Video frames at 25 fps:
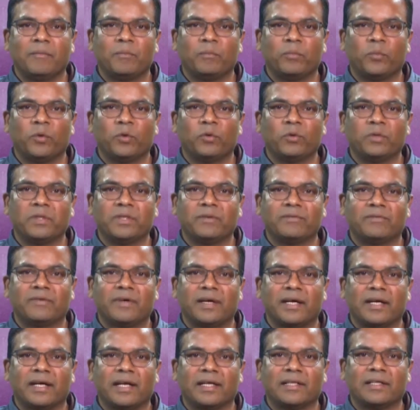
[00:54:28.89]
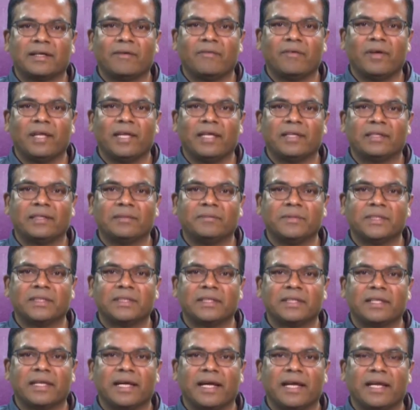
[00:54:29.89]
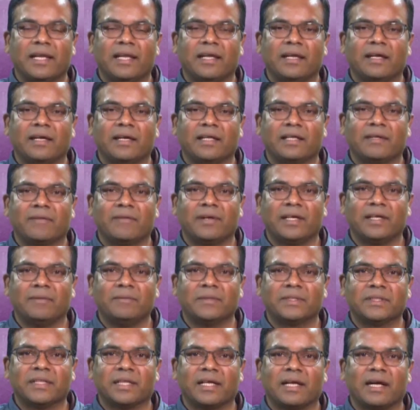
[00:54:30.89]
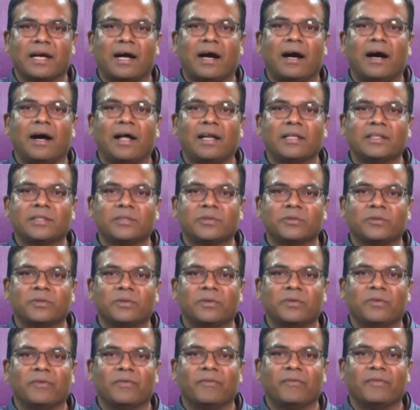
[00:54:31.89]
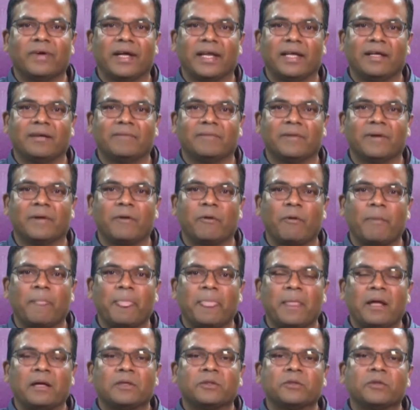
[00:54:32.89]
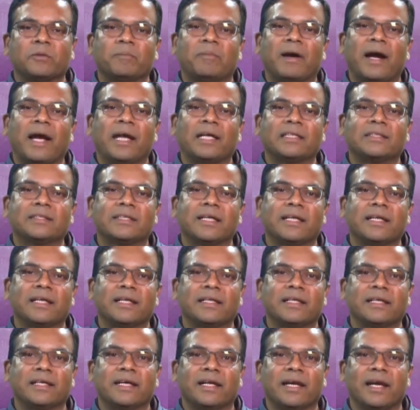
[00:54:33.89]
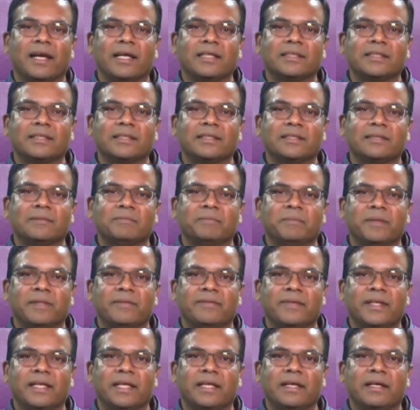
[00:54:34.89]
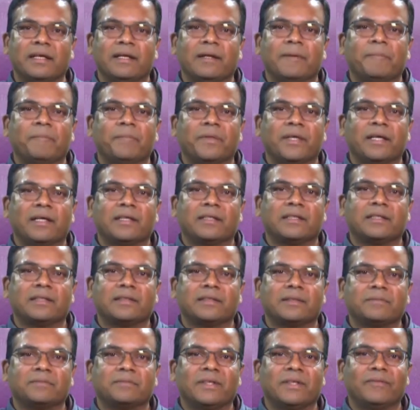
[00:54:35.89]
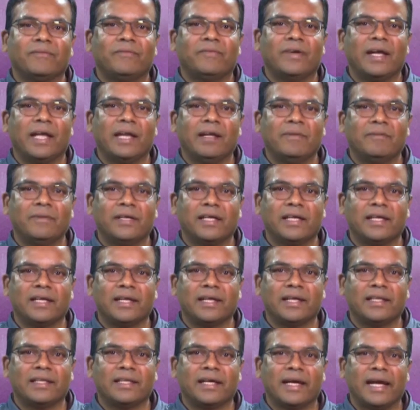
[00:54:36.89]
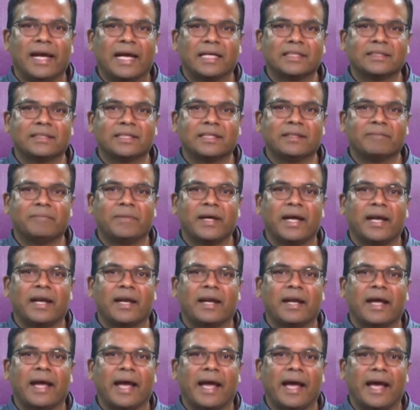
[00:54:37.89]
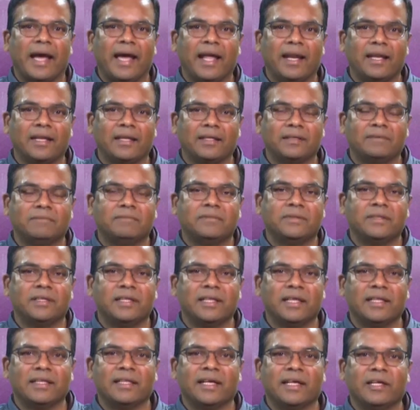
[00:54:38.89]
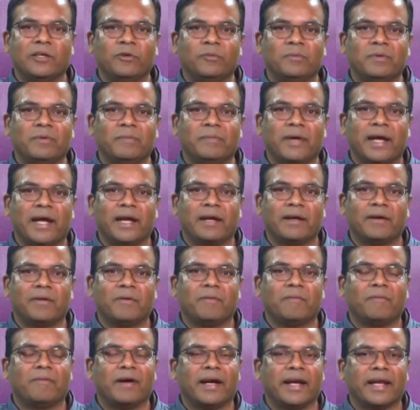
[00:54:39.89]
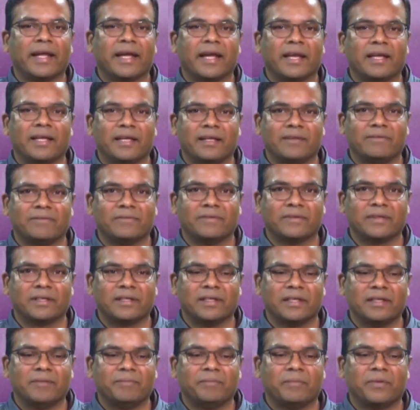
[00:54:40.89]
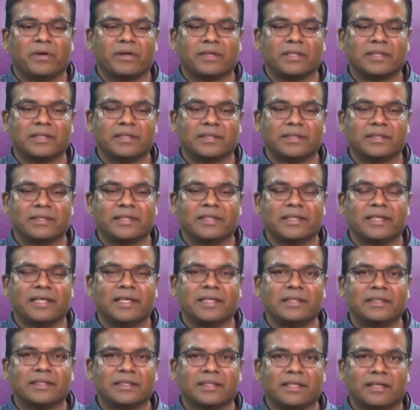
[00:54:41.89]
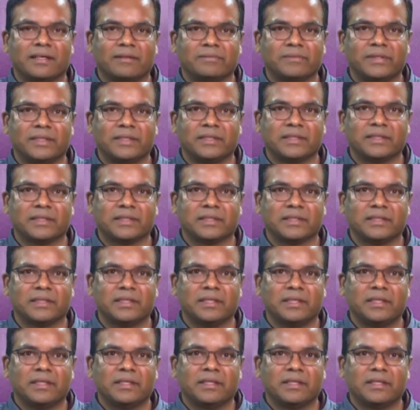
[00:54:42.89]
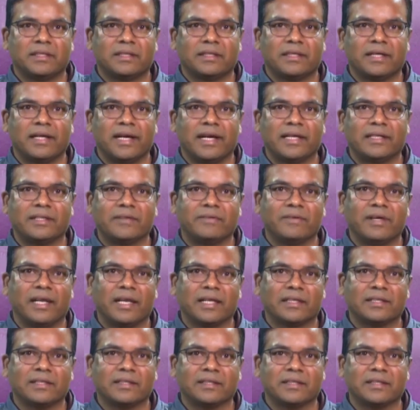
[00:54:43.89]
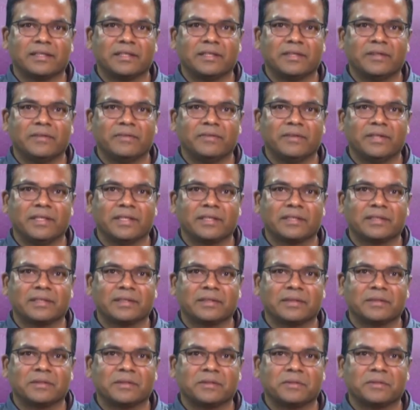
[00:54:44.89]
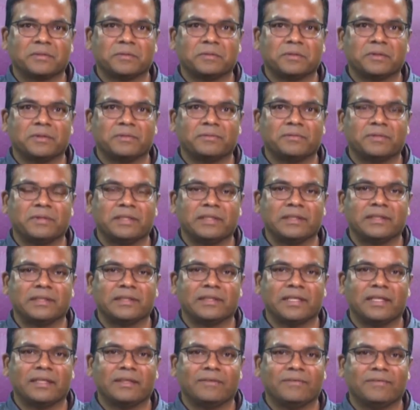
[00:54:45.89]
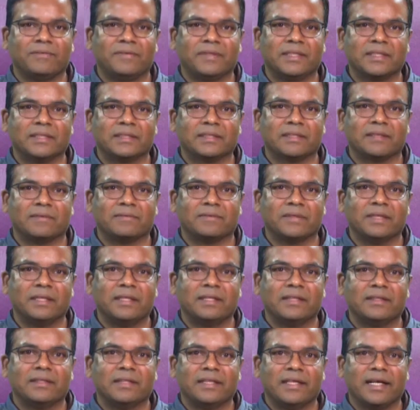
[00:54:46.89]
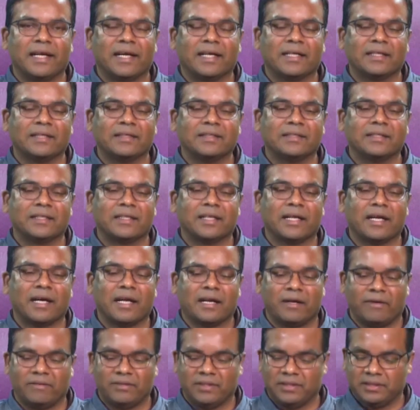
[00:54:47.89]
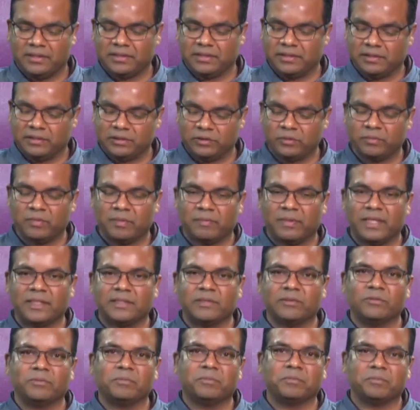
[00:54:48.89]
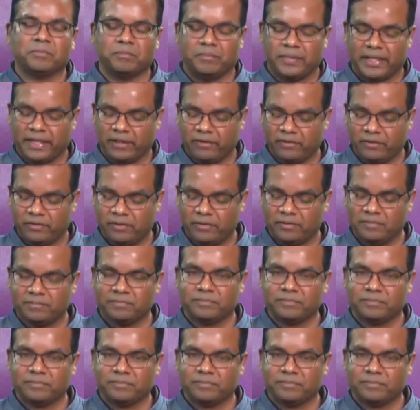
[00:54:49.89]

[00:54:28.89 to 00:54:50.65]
Both the far ultraviolet emission and near ultraviolet emission are also variable. So, by studying the relationship between the variability in the X-ray band and in the UV band, one can infer important nature of this active galactic nucleus. So, essentially the physics of the accretion around this supermassive black hole.